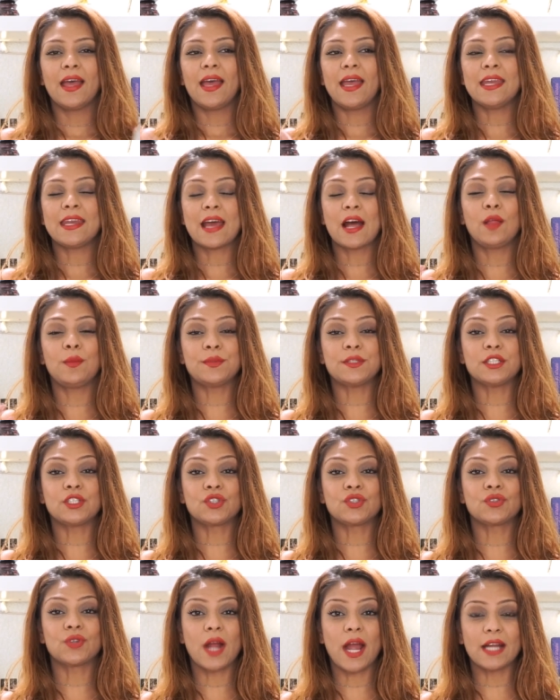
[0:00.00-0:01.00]
It helps
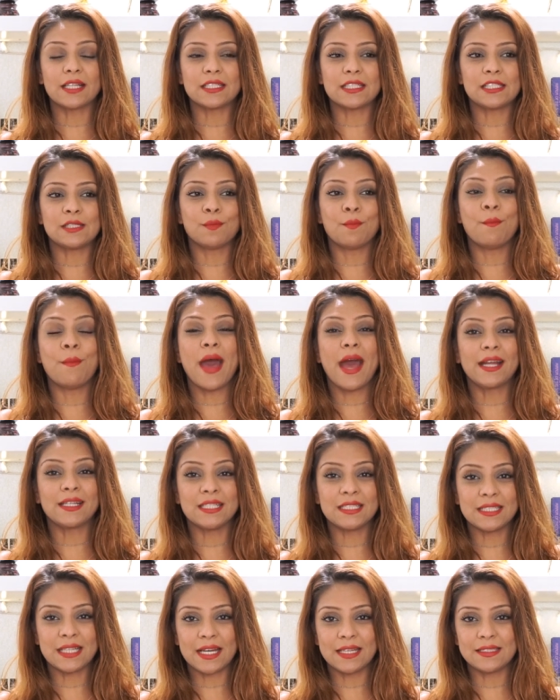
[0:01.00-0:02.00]
attract, it
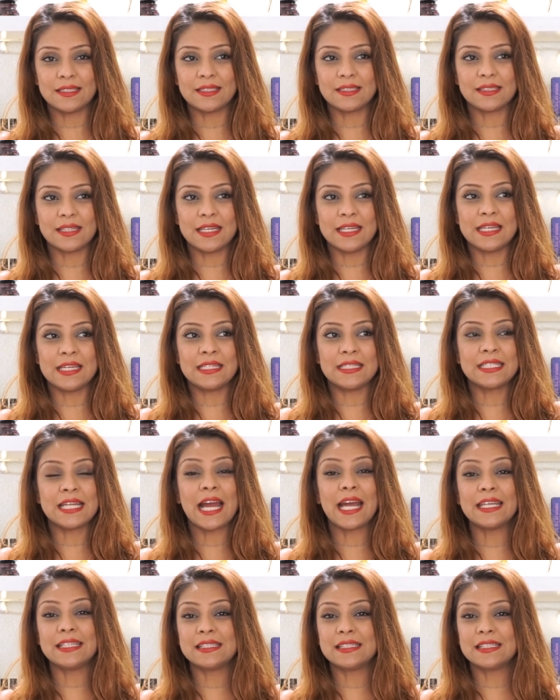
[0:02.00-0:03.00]
magnetizes, it
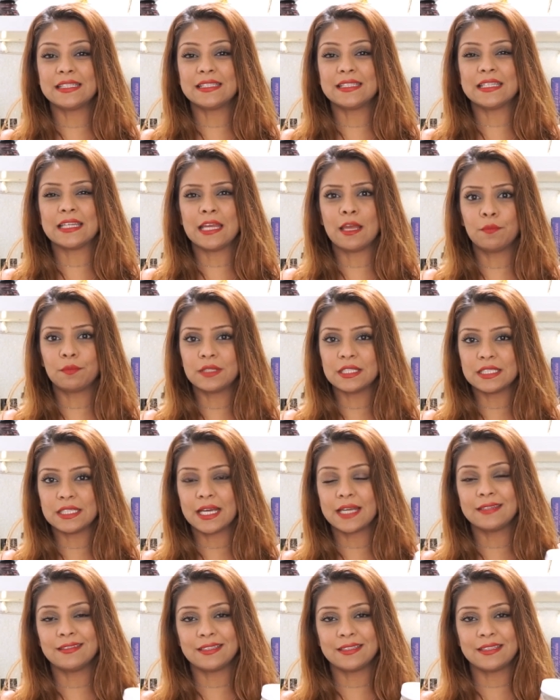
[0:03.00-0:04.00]
entices and
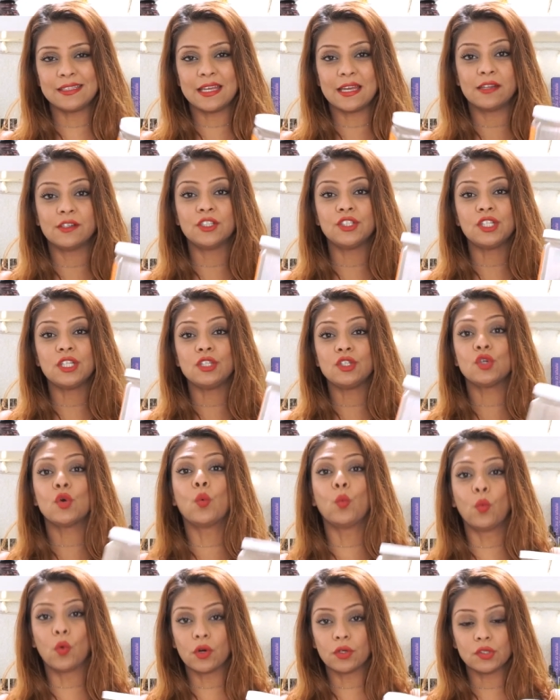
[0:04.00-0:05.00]
hypnotizes the energy
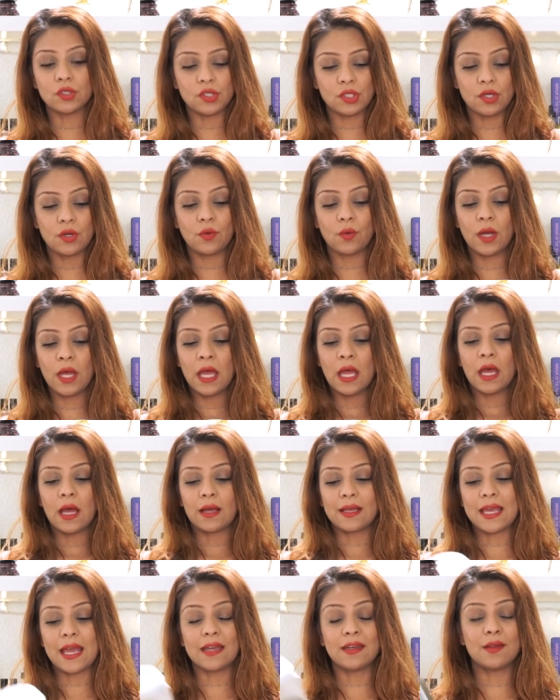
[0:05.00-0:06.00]
towards you.
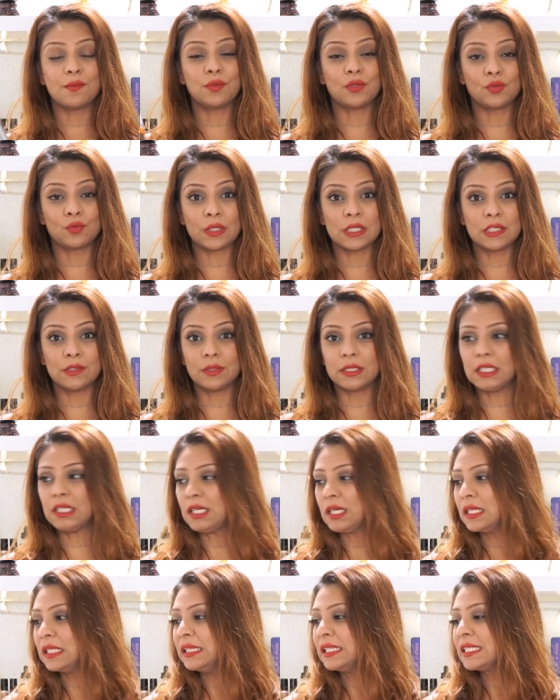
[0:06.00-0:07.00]
Catnip is really, really
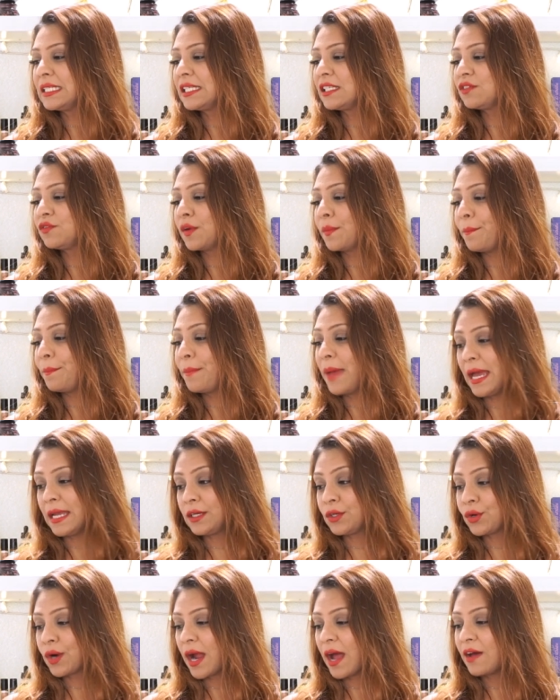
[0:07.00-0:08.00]
good. This is from
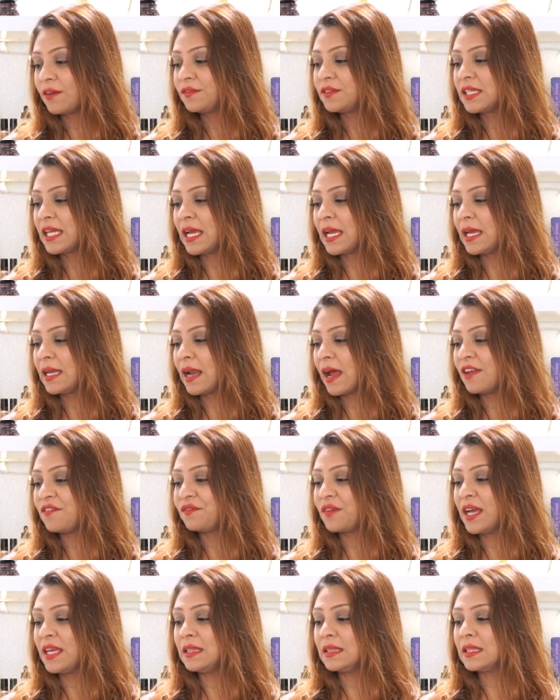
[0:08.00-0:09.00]
Petcraft, and I
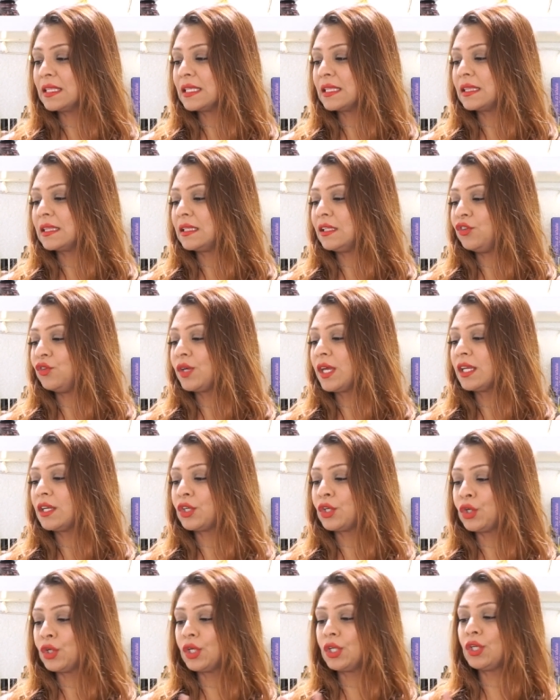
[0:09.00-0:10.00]
find that you
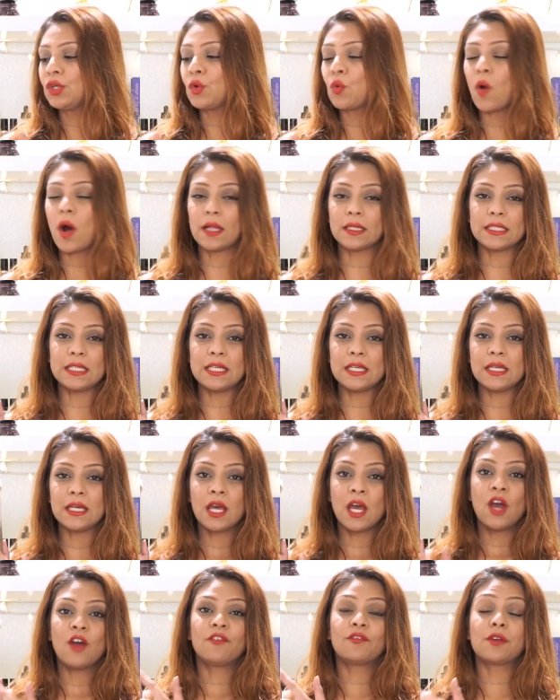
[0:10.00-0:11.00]
get good quality
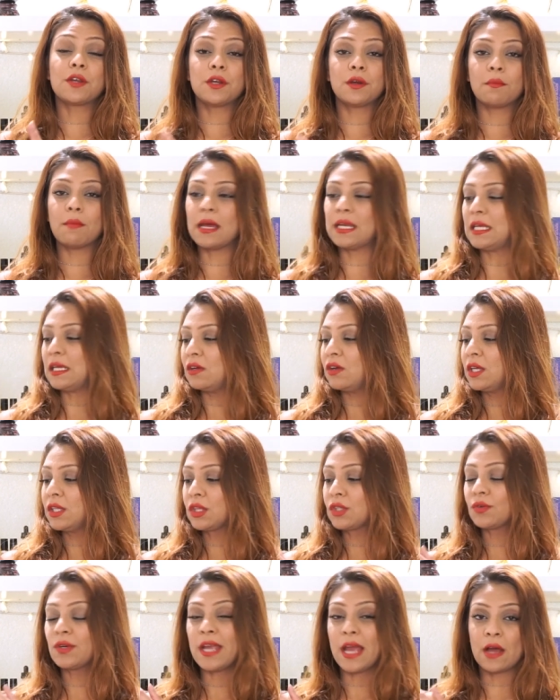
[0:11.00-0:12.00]
for your money. You
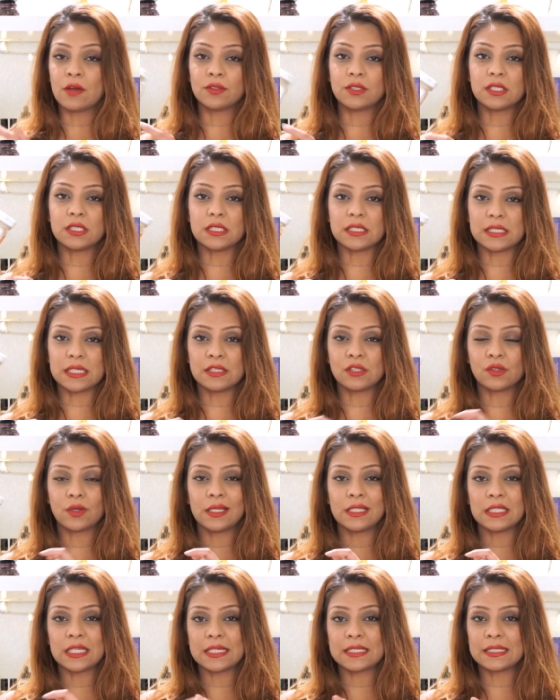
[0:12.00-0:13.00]
get 3 ounces, and so
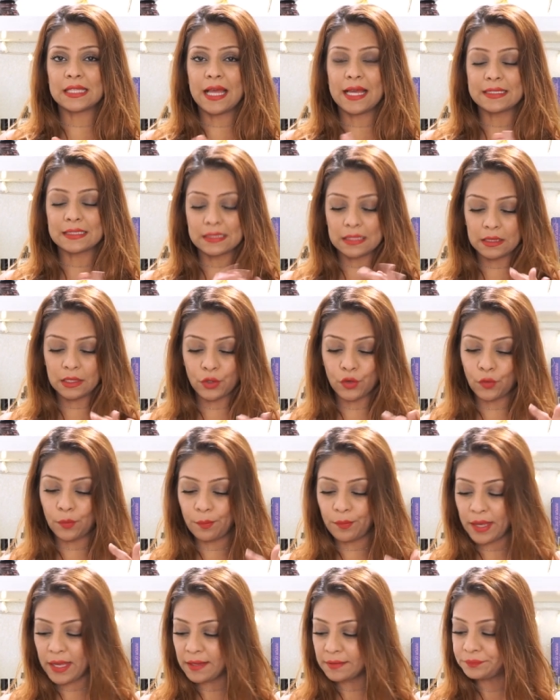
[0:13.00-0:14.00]
it does last a little
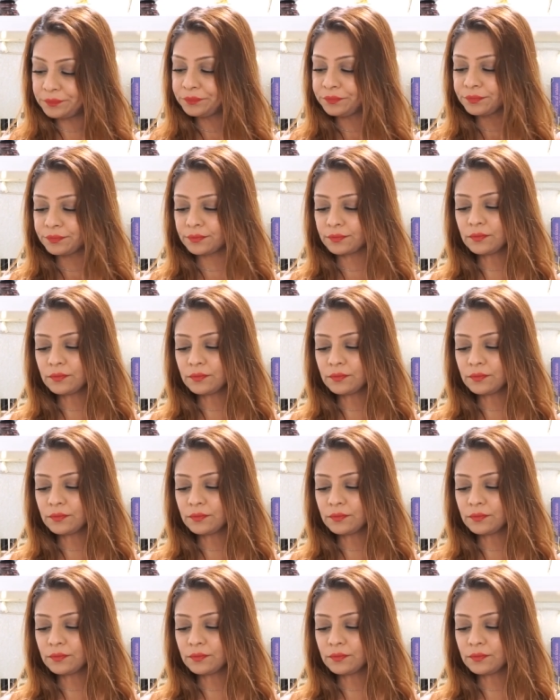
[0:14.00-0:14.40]
bit.